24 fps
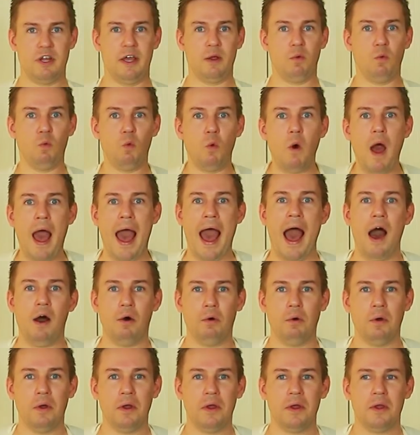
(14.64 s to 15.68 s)
like,
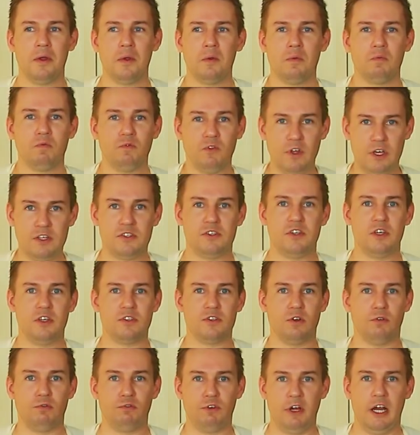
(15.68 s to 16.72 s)
wow, this
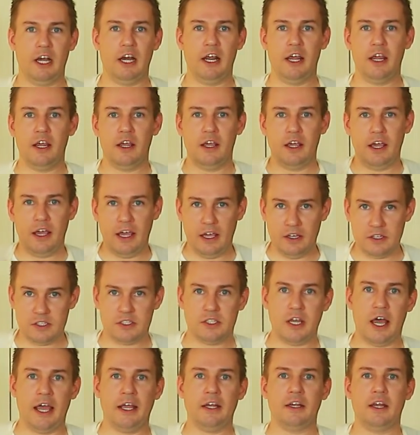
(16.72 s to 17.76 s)
is a really
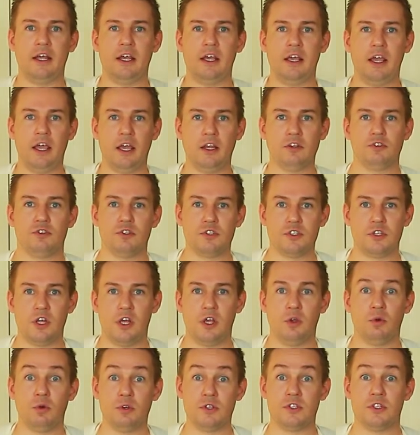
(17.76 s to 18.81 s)
exciting,
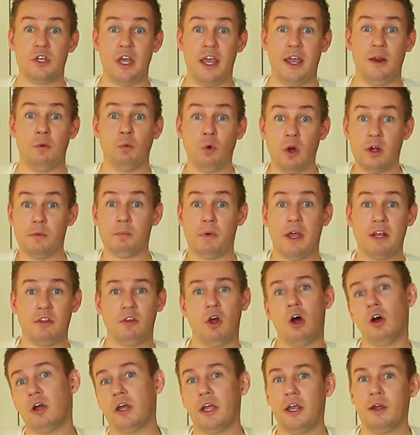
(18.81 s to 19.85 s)
interesting cuisine. What am I
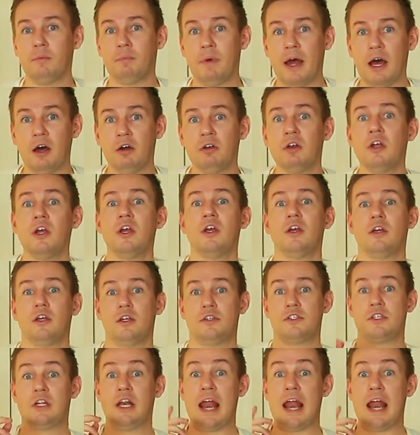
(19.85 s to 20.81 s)
talking about? It's